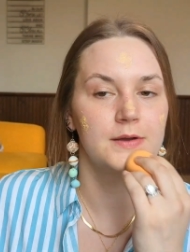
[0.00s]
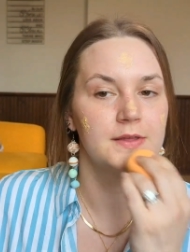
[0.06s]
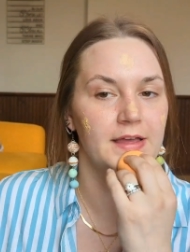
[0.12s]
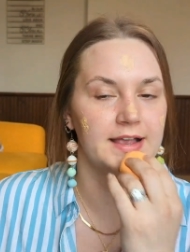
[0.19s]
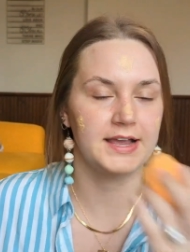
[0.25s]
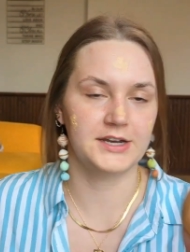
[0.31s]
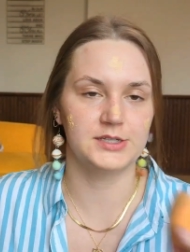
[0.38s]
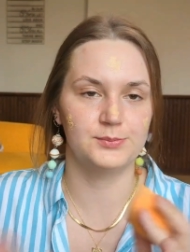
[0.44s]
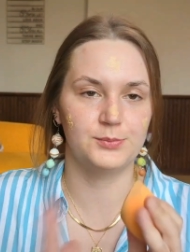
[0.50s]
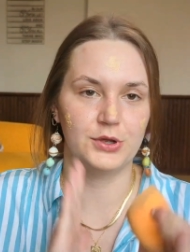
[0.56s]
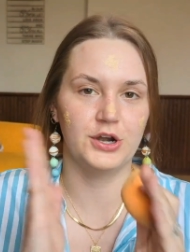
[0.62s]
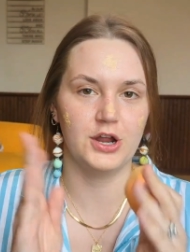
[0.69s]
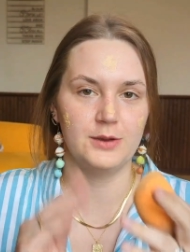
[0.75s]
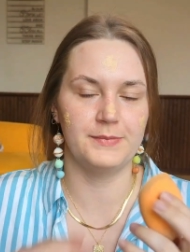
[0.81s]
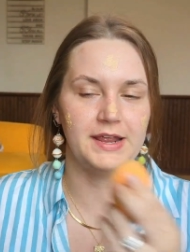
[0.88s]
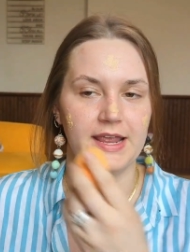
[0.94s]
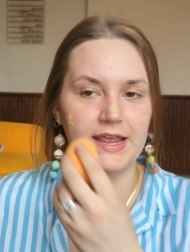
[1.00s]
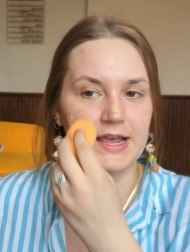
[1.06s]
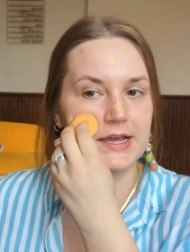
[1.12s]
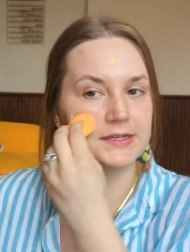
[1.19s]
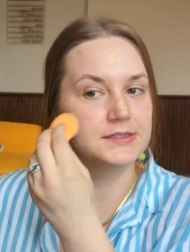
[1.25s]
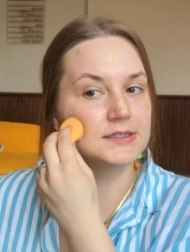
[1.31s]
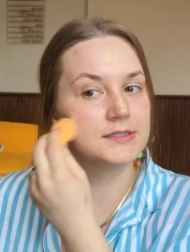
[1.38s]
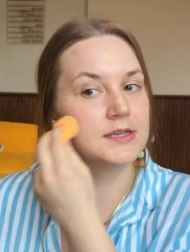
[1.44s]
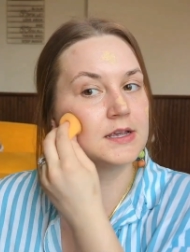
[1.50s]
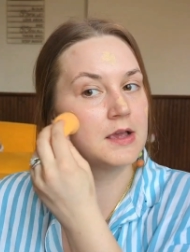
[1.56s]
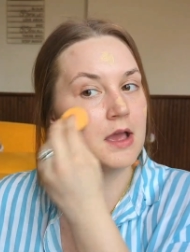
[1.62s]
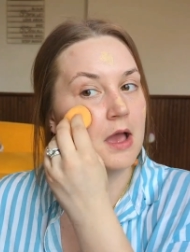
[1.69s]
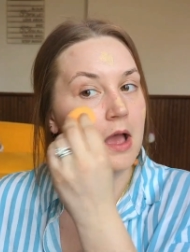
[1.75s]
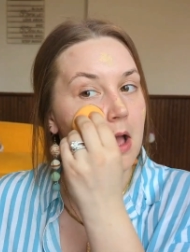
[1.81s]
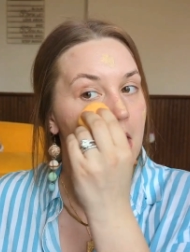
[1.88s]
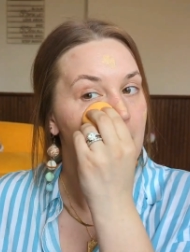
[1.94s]
like, I just put it on my hands,
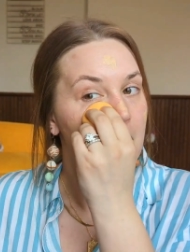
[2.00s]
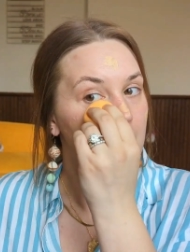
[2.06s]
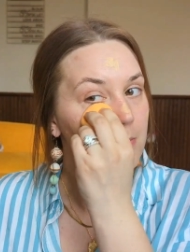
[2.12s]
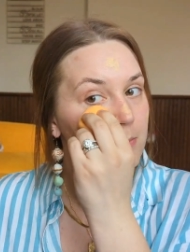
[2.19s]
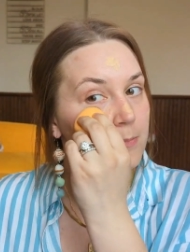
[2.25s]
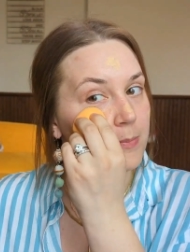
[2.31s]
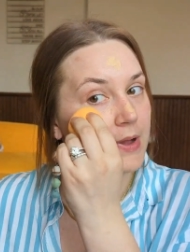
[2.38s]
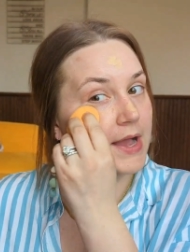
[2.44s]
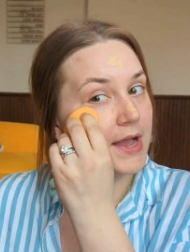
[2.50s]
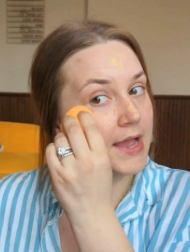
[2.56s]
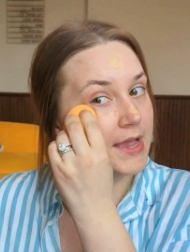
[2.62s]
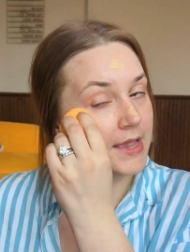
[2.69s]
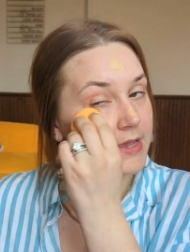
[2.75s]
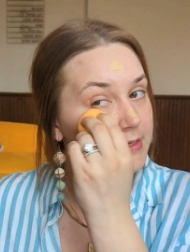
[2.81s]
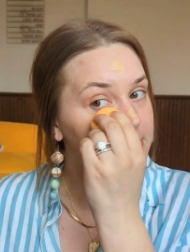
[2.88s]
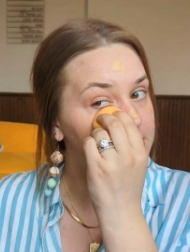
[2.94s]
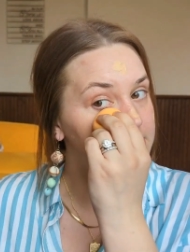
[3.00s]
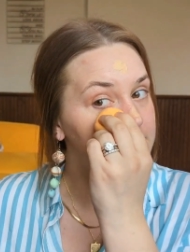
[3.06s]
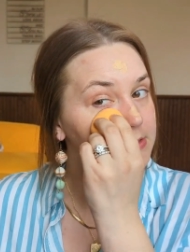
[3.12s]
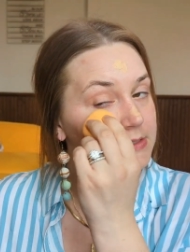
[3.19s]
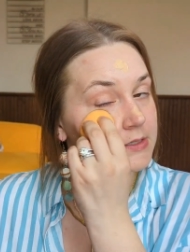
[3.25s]
but